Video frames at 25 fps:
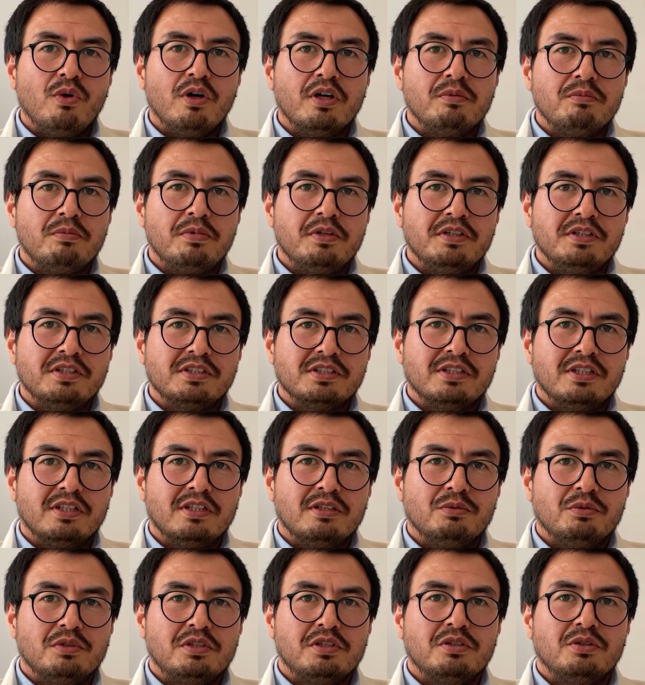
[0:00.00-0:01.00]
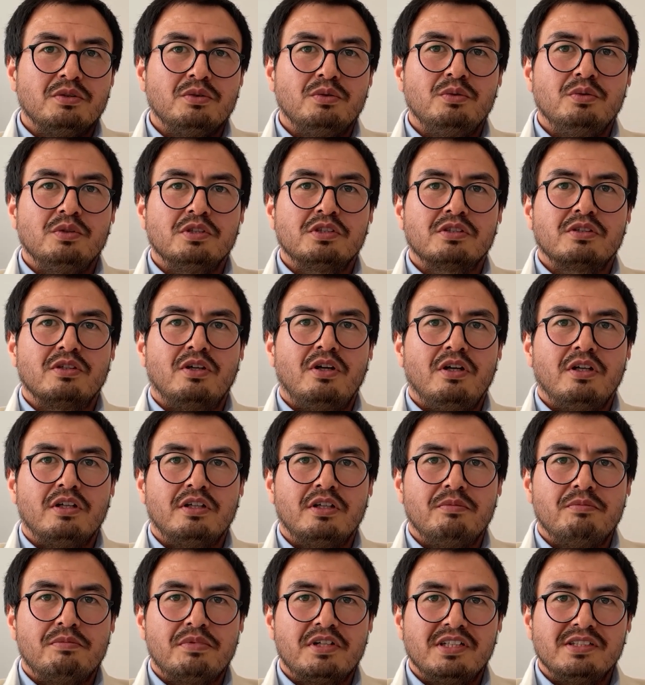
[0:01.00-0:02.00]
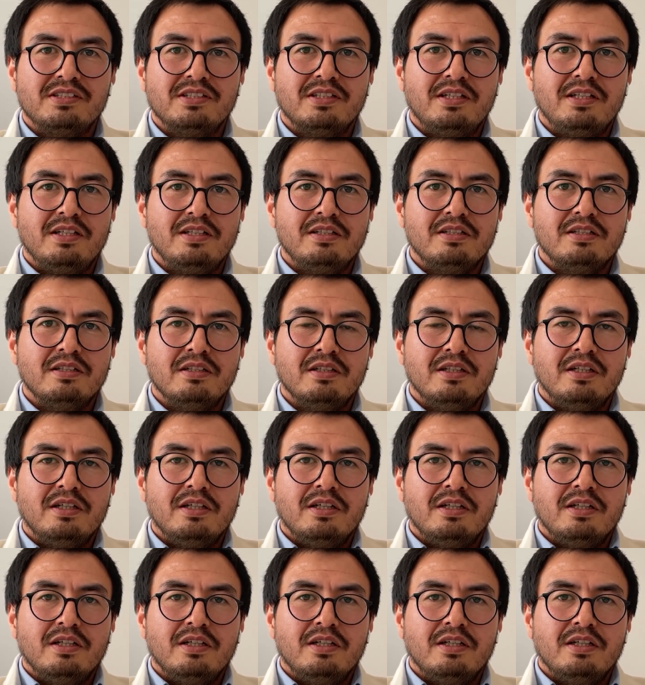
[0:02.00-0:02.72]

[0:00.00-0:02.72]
one person, who was called the president.